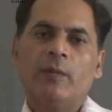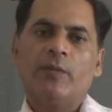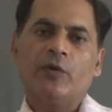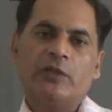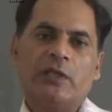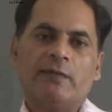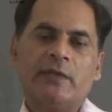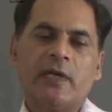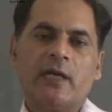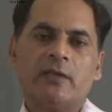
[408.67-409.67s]
Positively
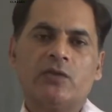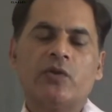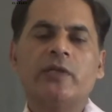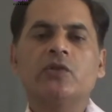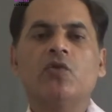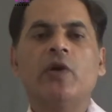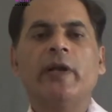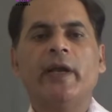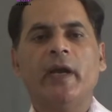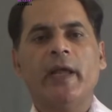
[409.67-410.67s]
charged, so it is called
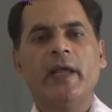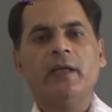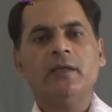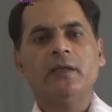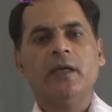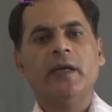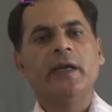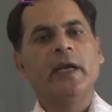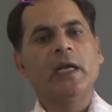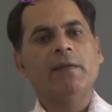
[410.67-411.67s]
cation, and
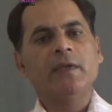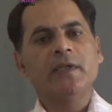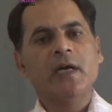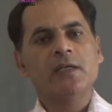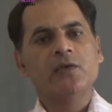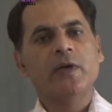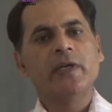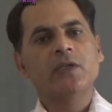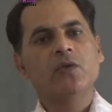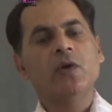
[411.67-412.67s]
negatively charged, so it
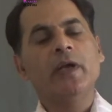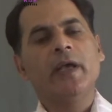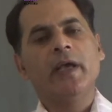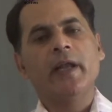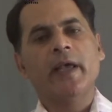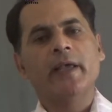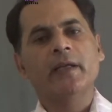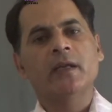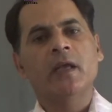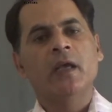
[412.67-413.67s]
is called
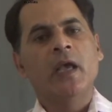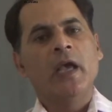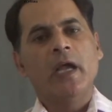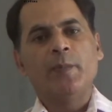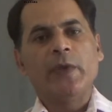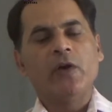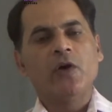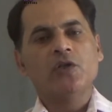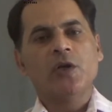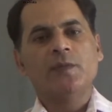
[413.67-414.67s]
anion. And
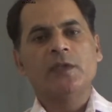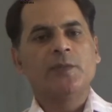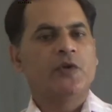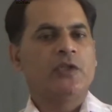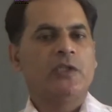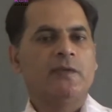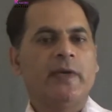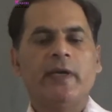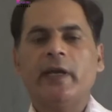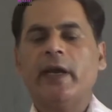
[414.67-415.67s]
because of this positive
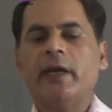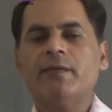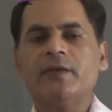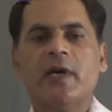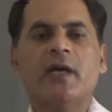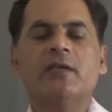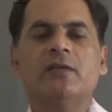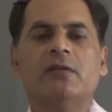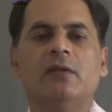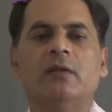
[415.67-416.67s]
and negative charge,
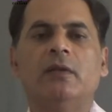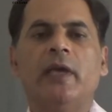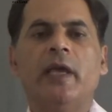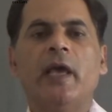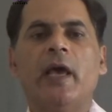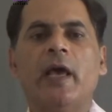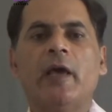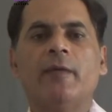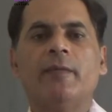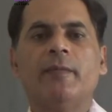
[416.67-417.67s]
they
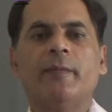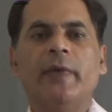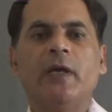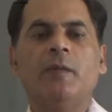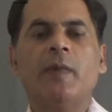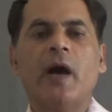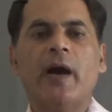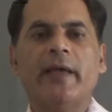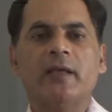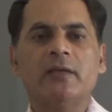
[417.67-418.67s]
have become
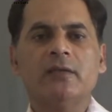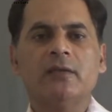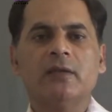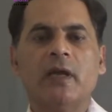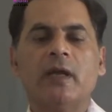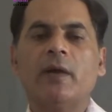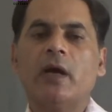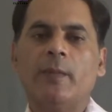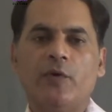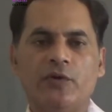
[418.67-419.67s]
ions
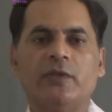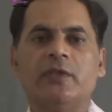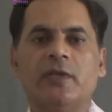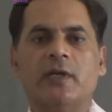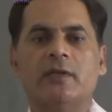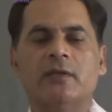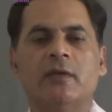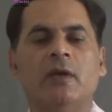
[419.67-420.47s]
opposite charge.